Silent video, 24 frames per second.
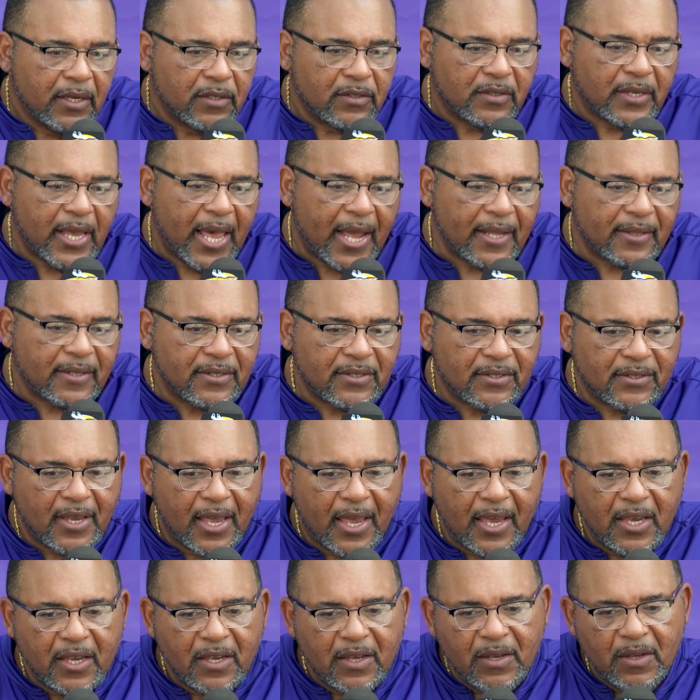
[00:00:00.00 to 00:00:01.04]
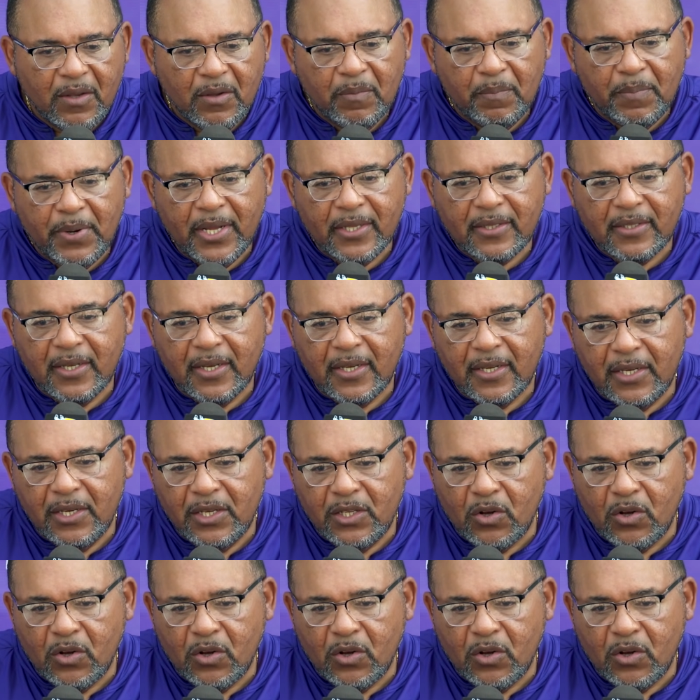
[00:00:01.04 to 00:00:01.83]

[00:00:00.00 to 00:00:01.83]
It's sad to say, but the